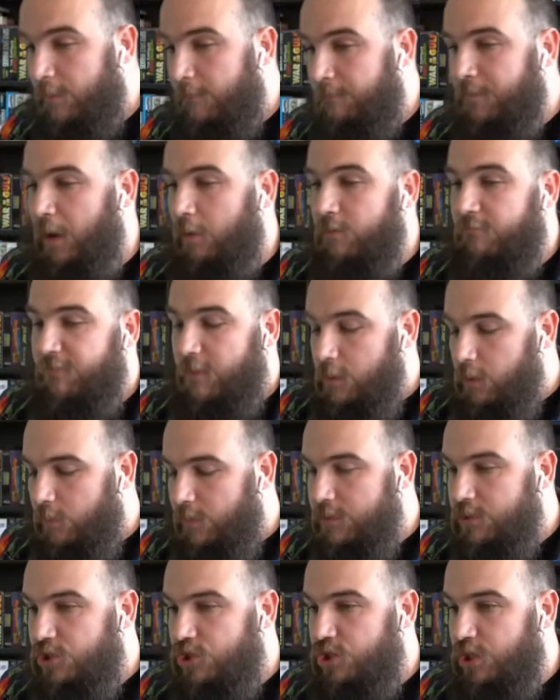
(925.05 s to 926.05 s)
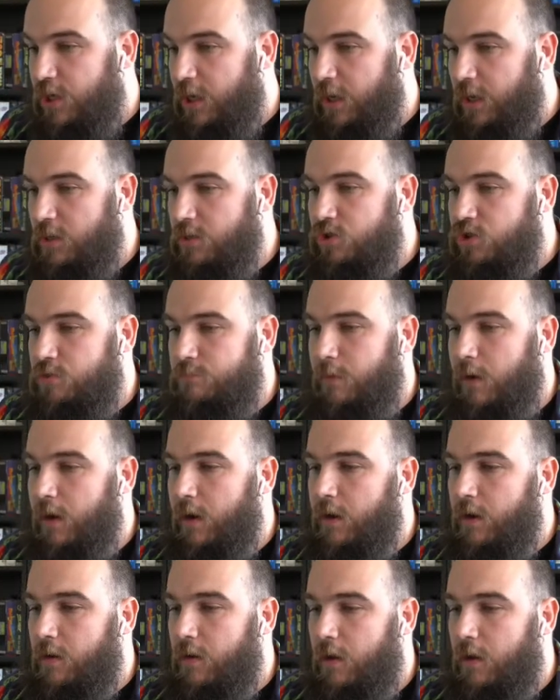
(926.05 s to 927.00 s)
Now, if I go and change my